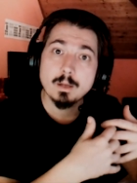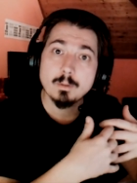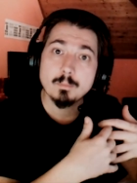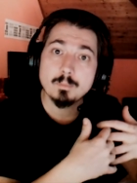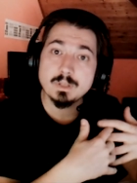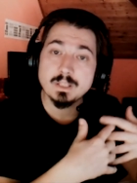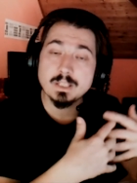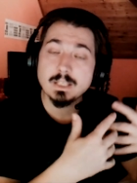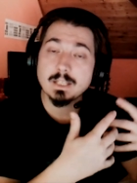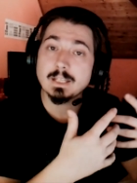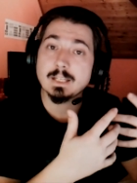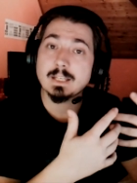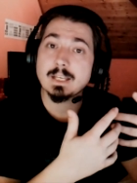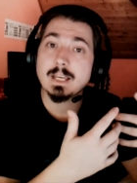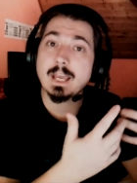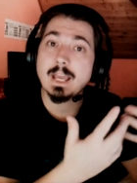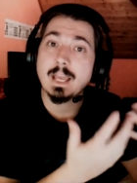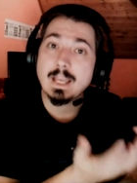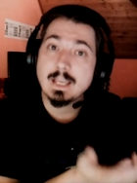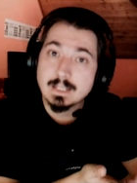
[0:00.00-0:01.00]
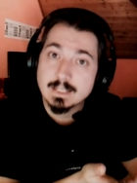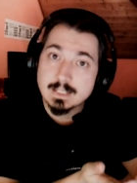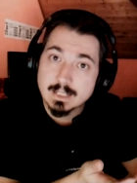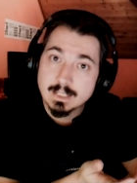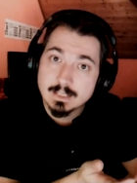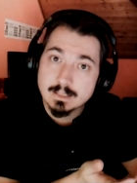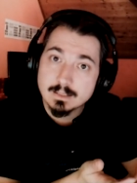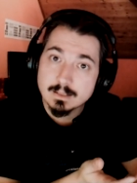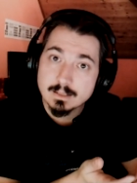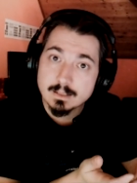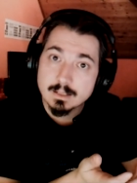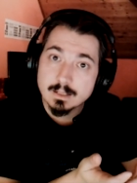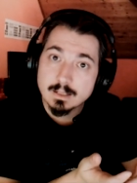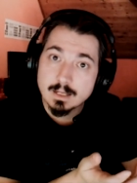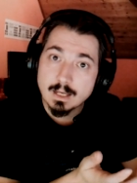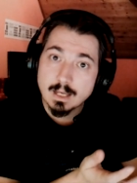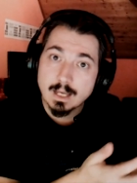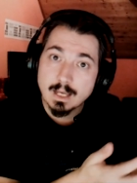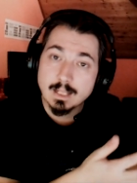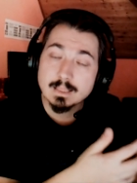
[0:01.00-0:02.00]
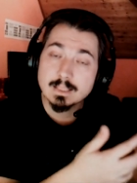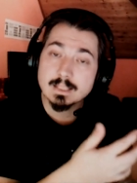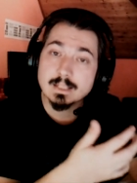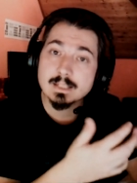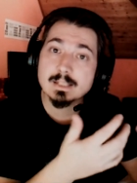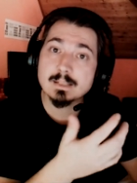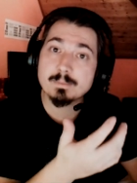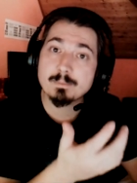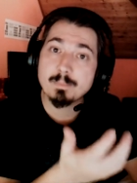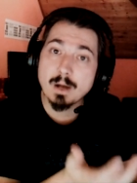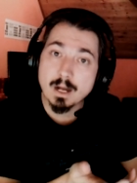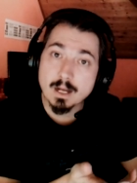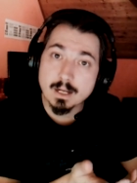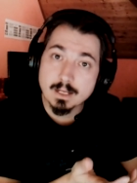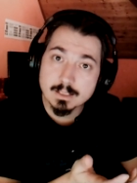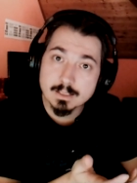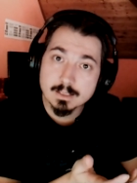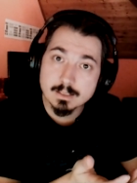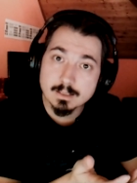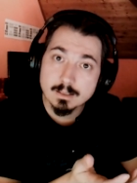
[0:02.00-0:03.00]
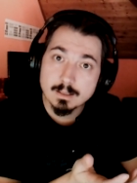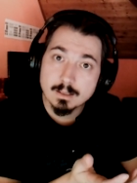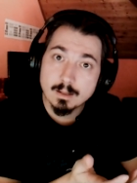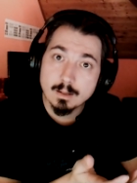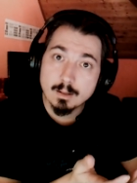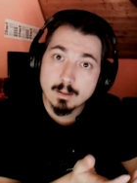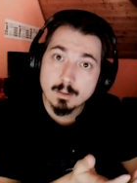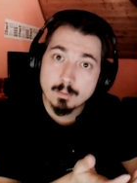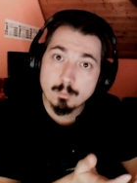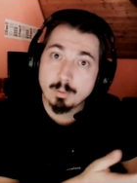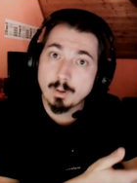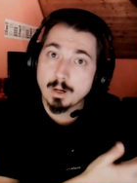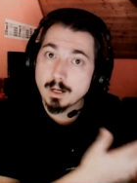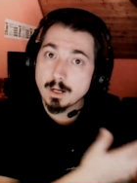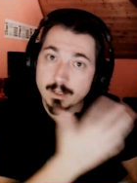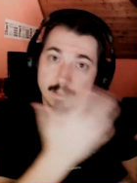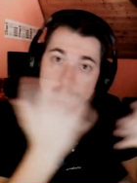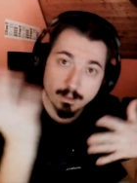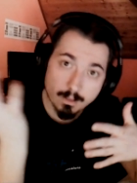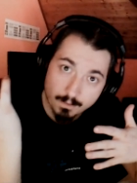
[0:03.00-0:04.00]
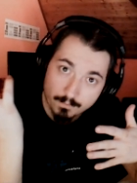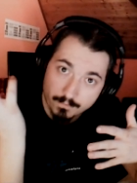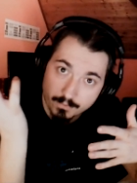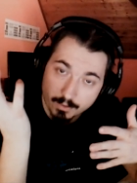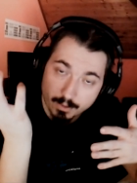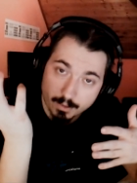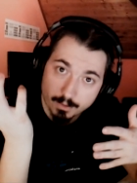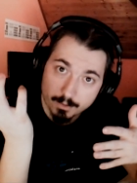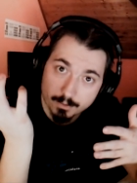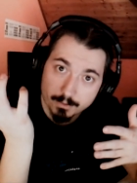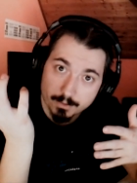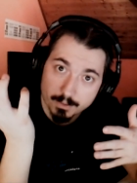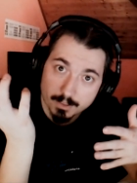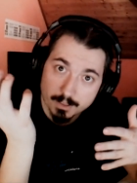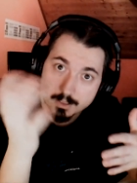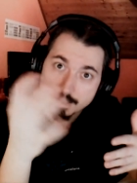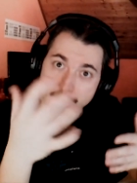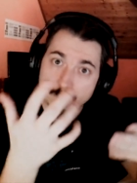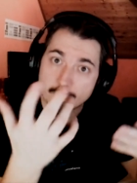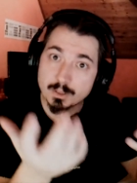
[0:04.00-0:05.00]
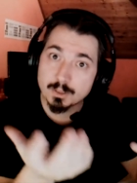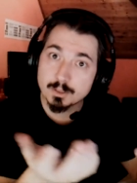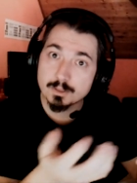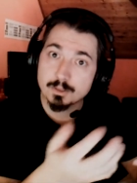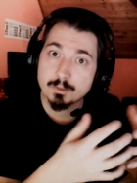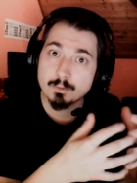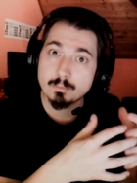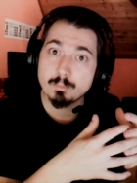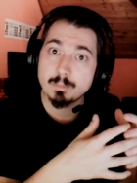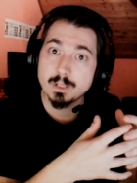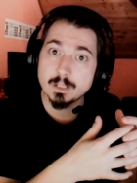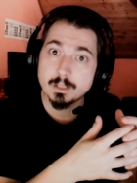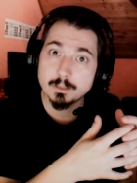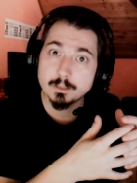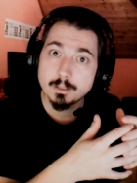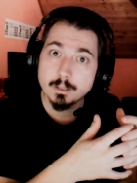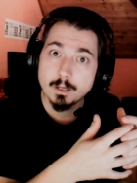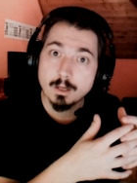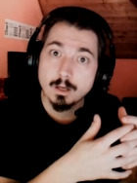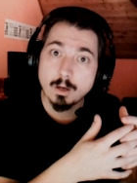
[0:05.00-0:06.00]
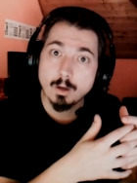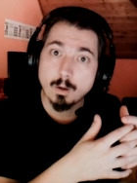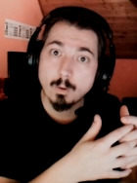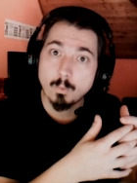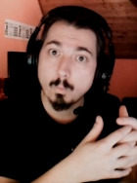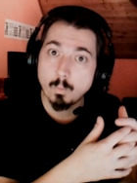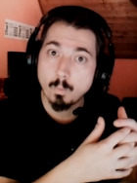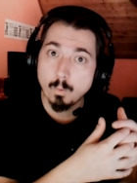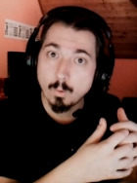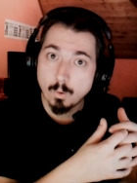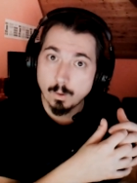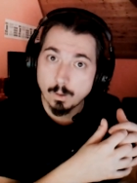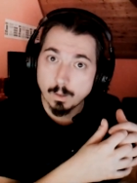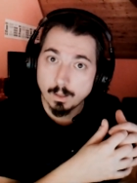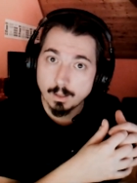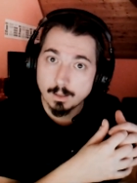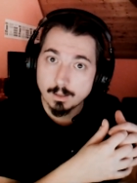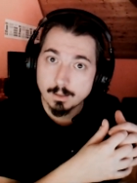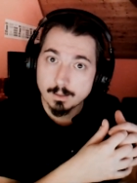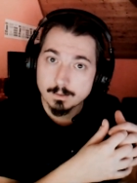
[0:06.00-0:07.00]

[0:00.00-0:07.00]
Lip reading: being hated and despised by other countries because you build a wall.